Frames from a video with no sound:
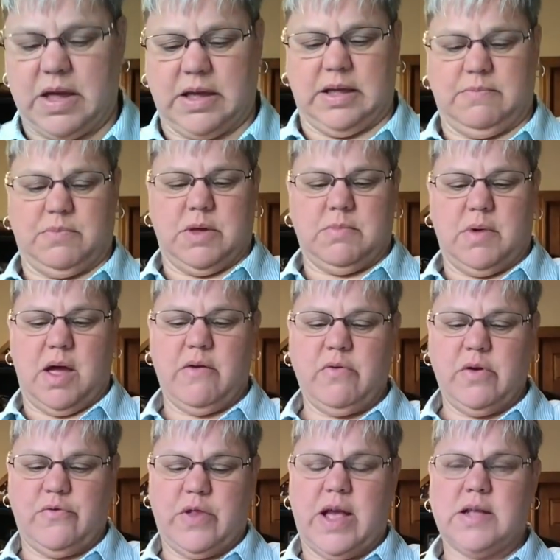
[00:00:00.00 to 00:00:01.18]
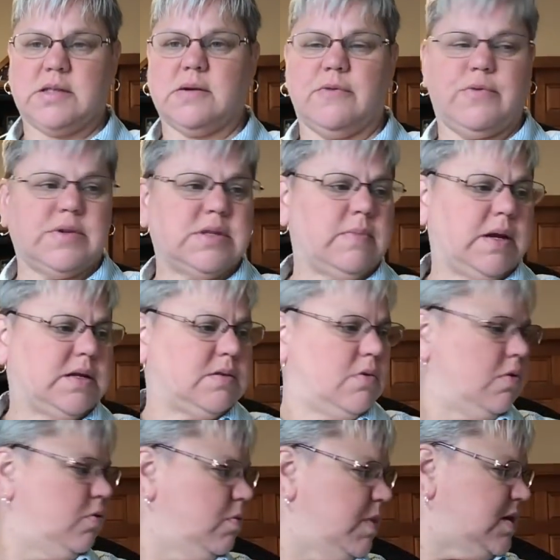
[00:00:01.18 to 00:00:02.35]
I keep them. Every flat surface in my
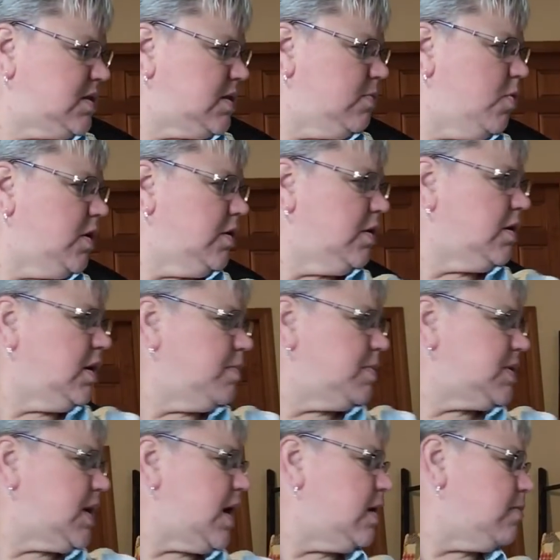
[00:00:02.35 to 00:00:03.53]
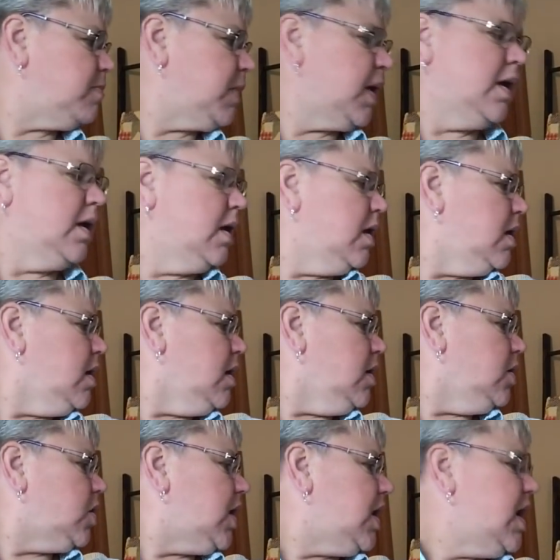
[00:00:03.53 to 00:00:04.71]
sewing room has some Wonder Clips on them.
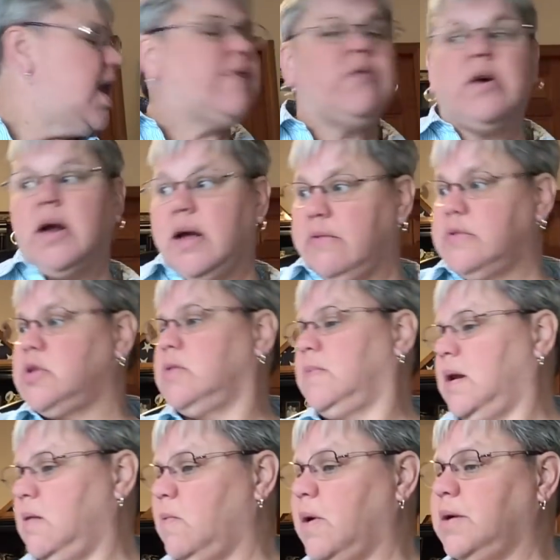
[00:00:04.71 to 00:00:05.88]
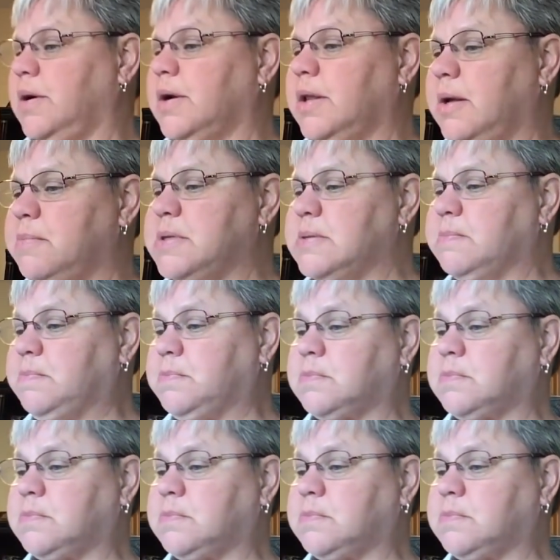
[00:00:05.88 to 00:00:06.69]
Can never have too many Wonder Clips.